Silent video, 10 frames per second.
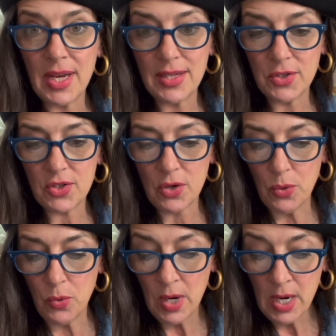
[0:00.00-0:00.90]
And
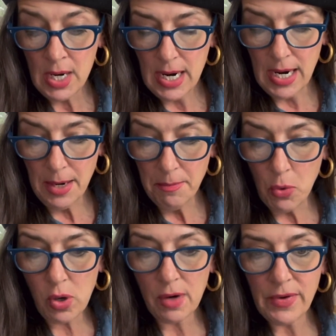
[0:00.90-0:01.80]
so
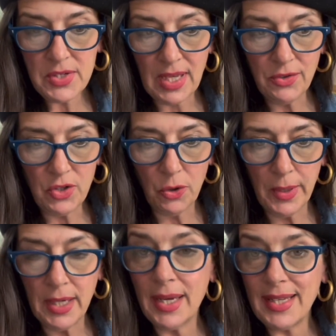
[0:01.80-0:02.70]
more of us that do
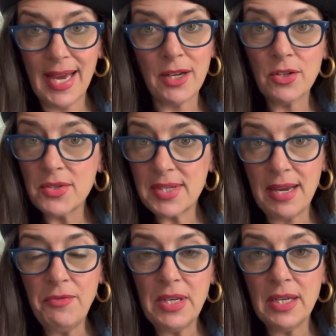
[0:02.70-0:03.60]
it, again,
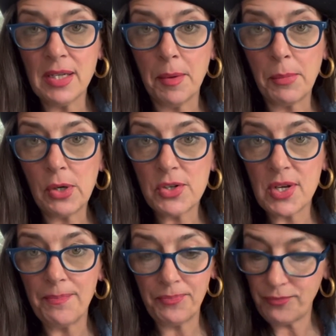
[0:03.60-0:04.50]
safety in numbers.